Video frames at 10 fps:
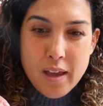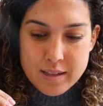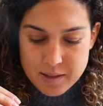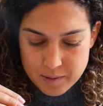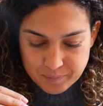
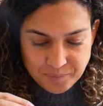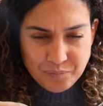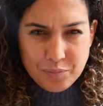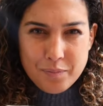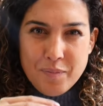It's
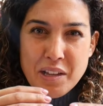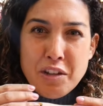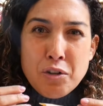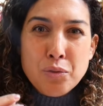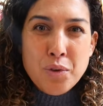
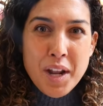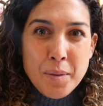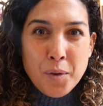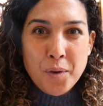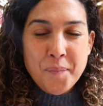
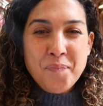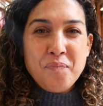incredible.